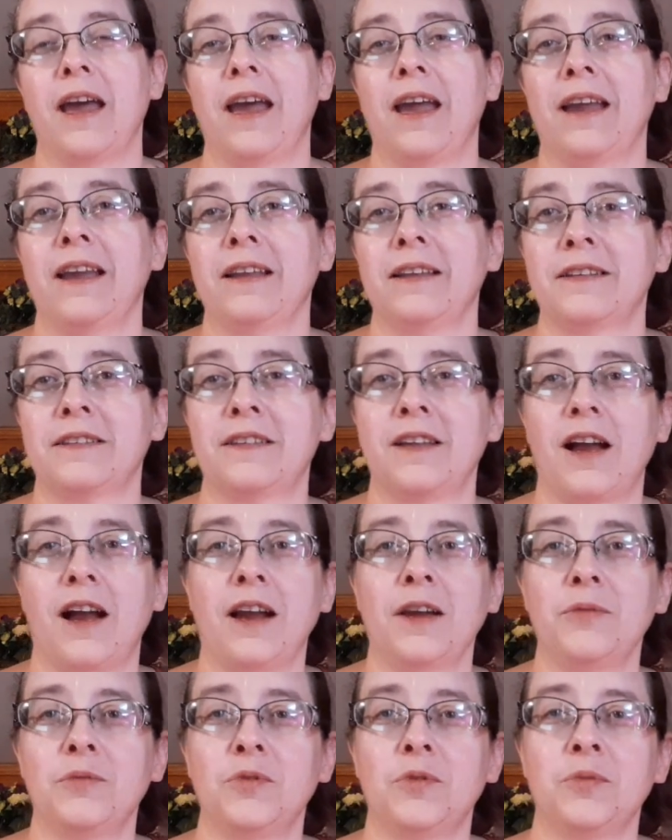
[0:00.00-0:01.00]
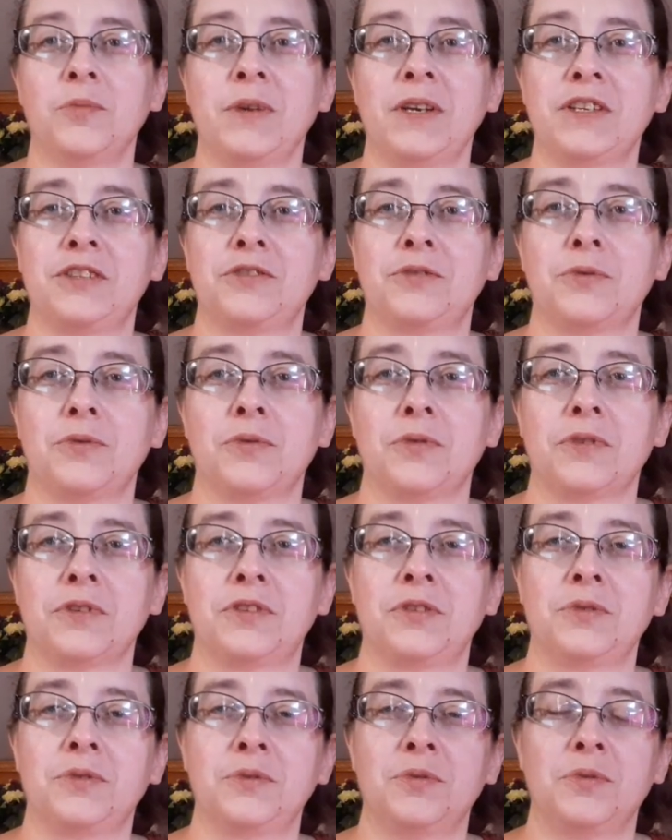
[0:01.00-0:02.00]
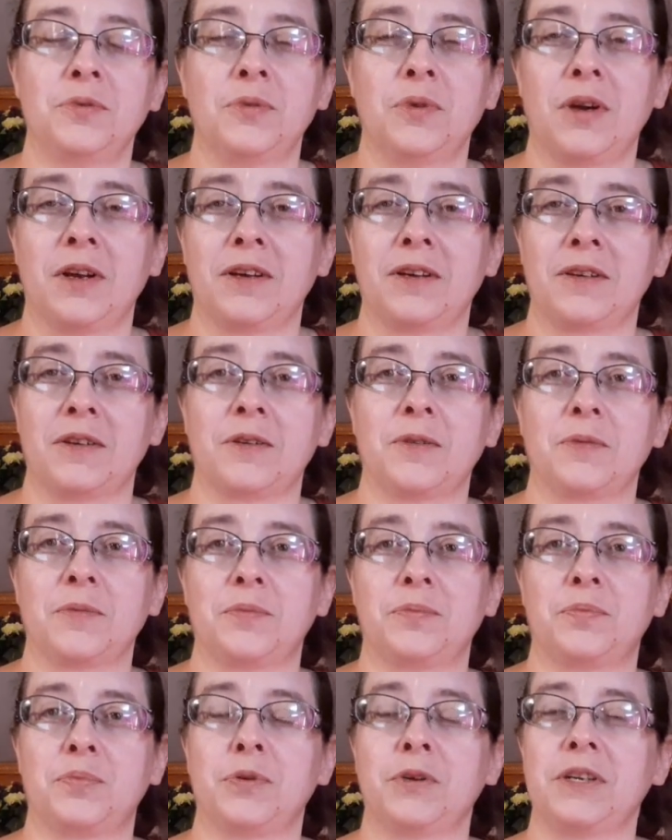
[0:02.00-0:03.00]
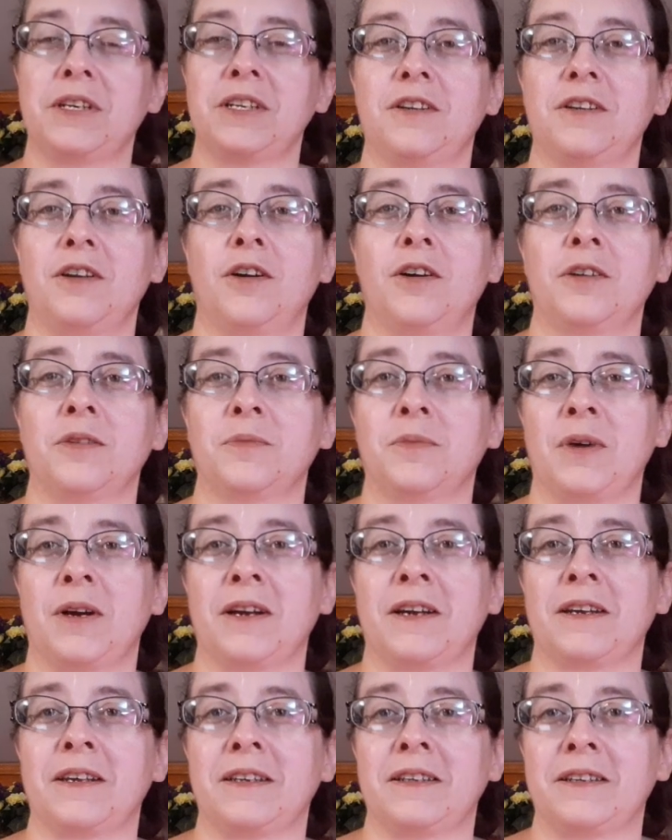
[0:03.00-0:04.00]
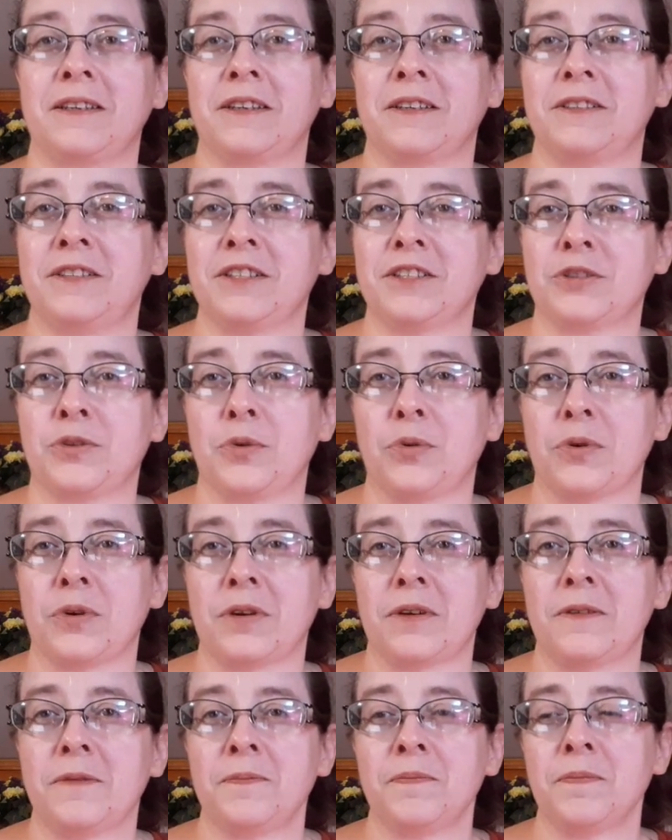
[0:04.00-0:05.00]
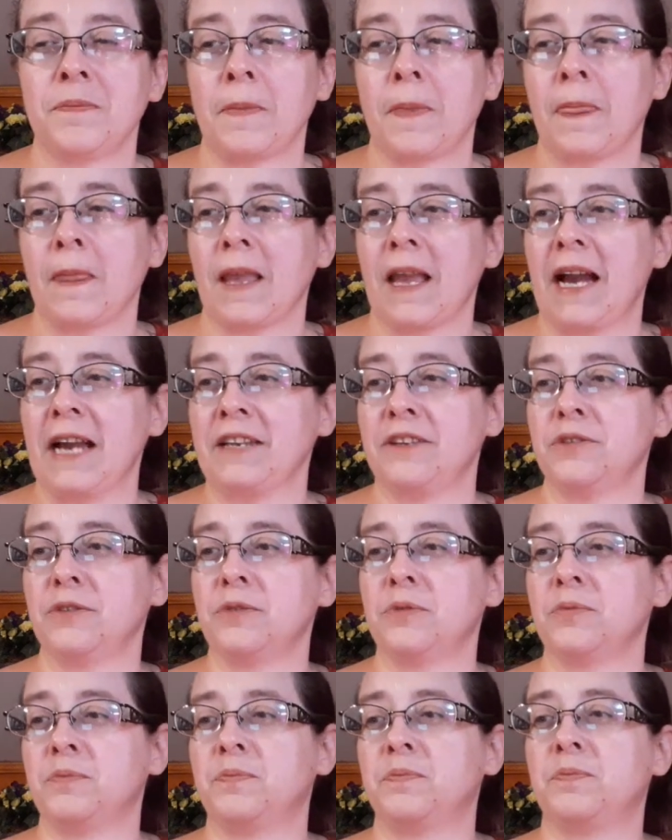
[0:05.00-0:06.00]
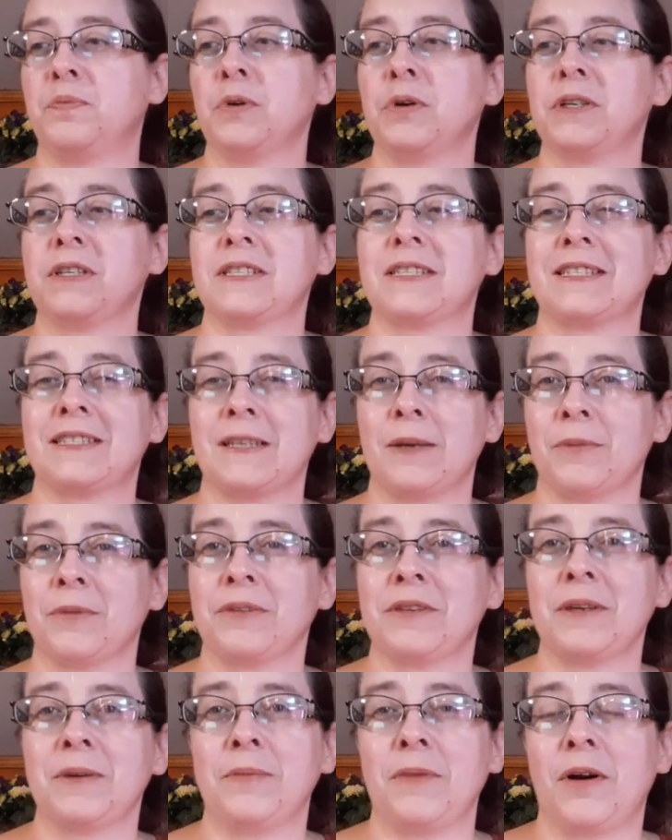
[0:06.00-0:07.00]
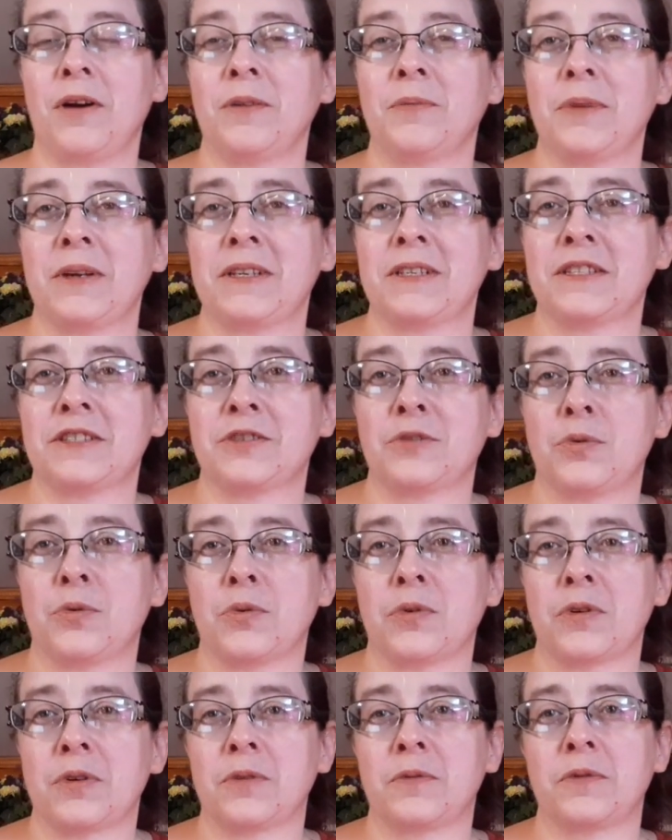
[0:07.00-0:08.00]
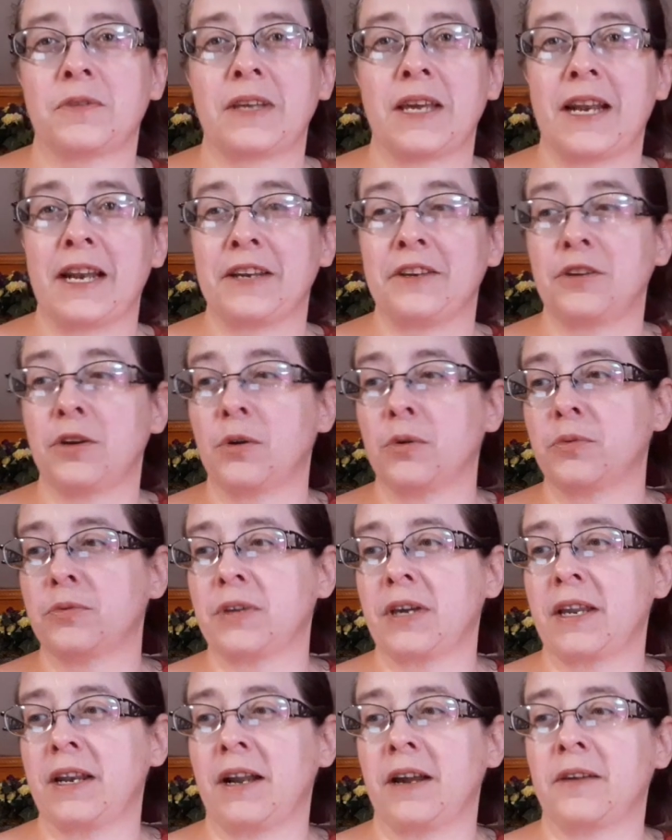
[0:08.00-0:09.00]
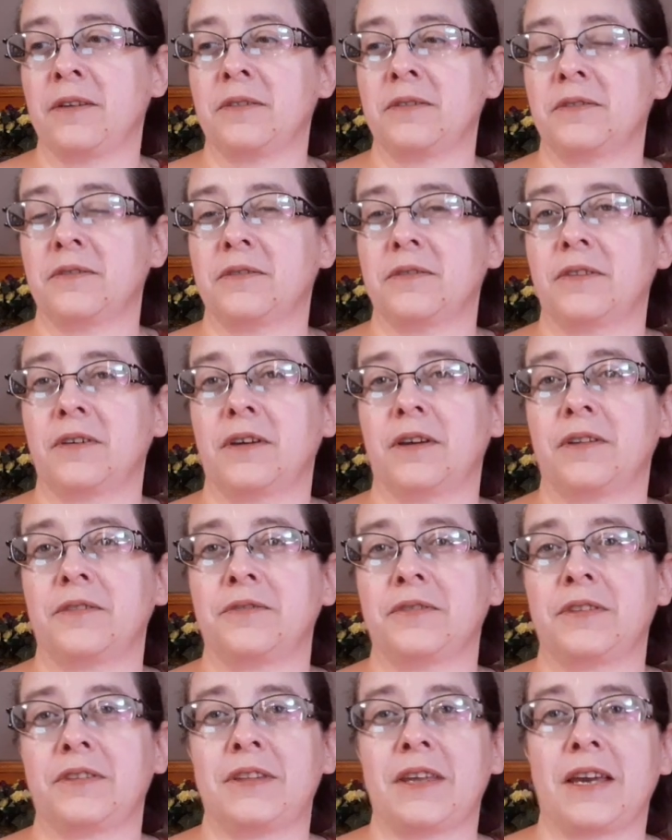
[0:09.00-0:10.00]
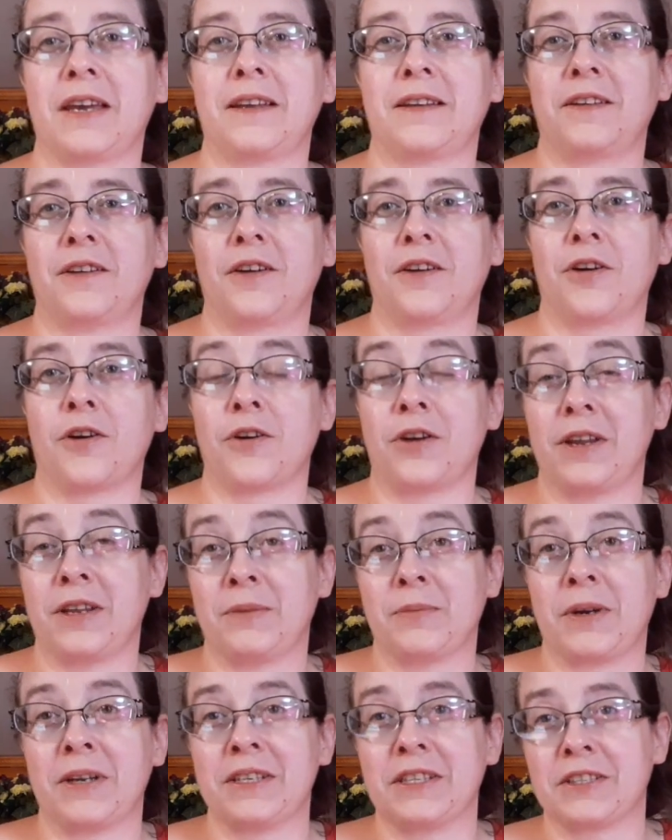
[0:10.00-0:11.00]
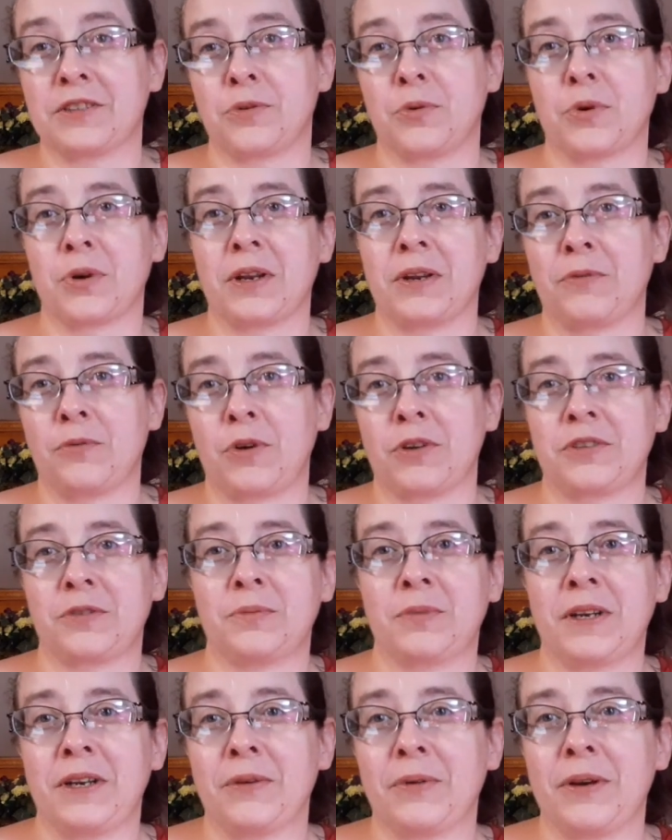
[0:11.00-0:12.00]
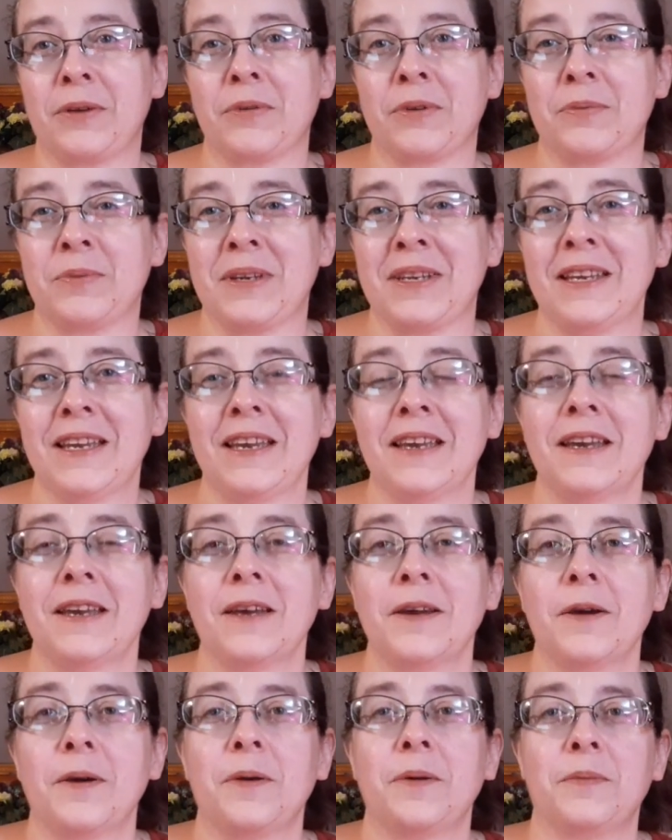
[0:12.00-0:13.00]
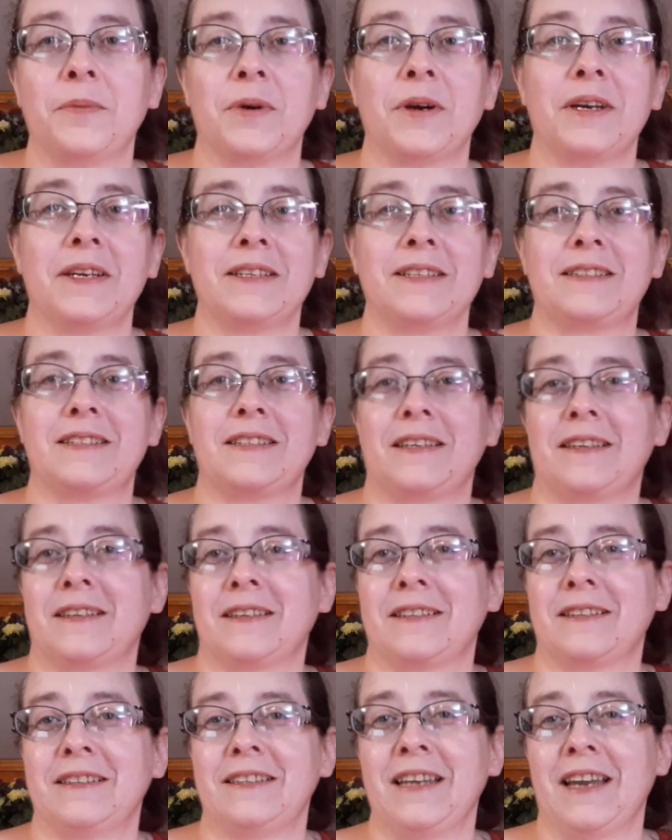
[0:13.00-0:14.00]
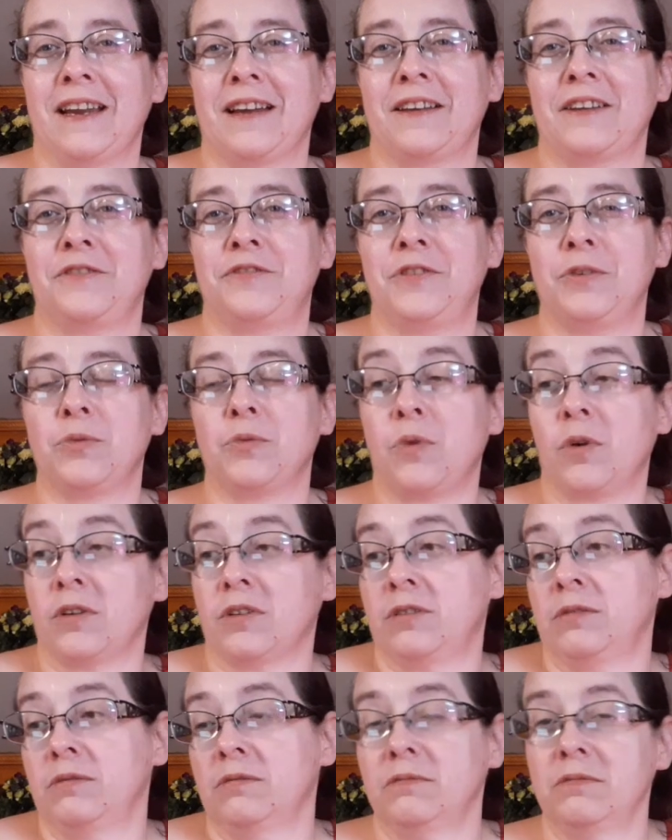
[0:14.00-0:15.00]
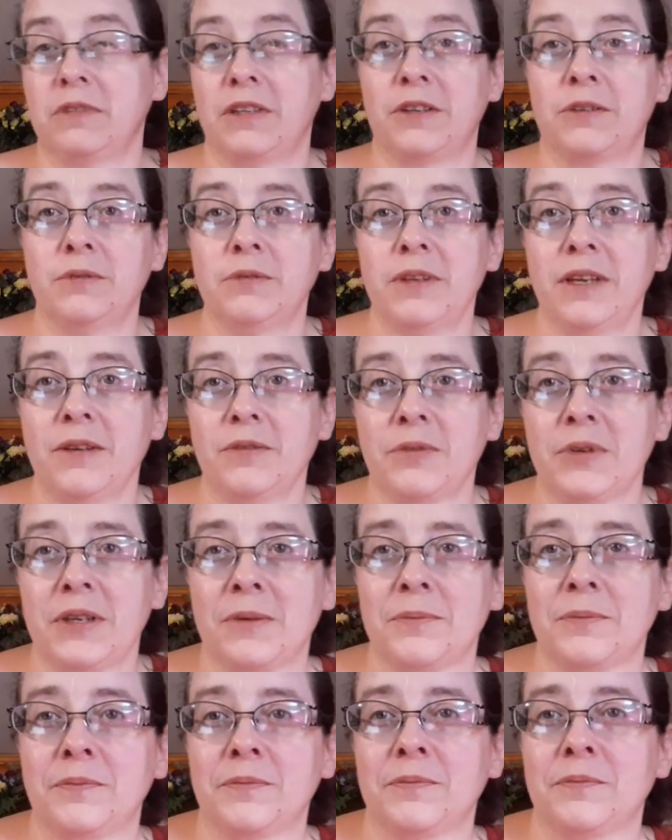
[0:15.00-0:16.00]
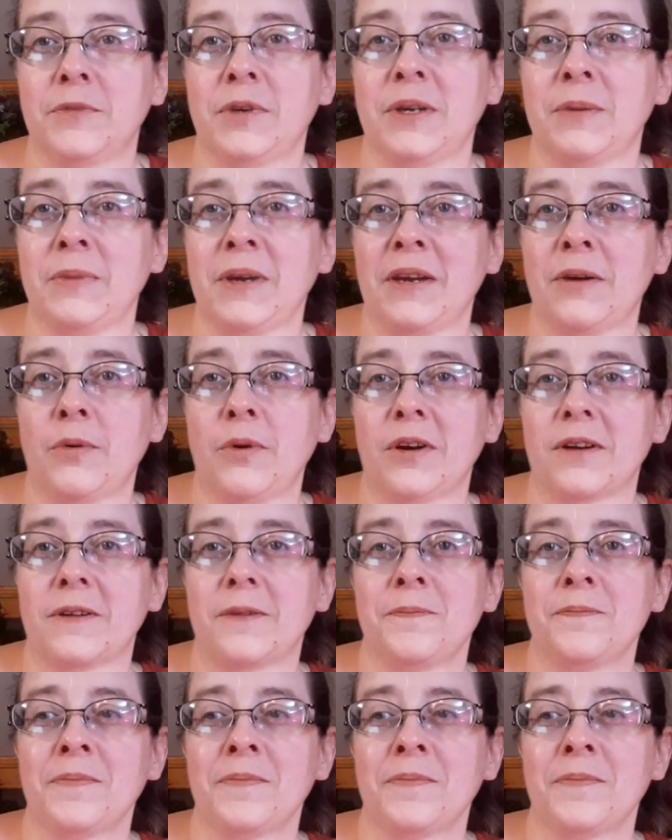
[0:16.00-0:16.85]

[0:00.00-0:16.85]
And I will make sure to put on my Discord. I do put some of them on my Discord that I know that that aren't in my Discord and want to buddy read with me. But yeah, if you want to, you know, yeah, we can make it work.